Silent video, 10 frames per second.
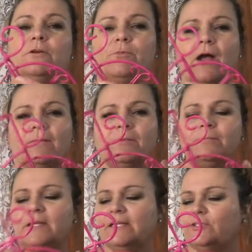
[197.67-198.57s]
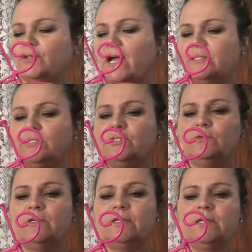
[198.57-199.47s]
Probably try to
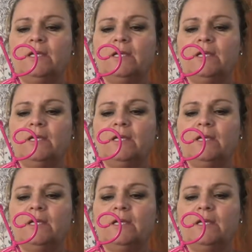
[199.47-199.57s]
do it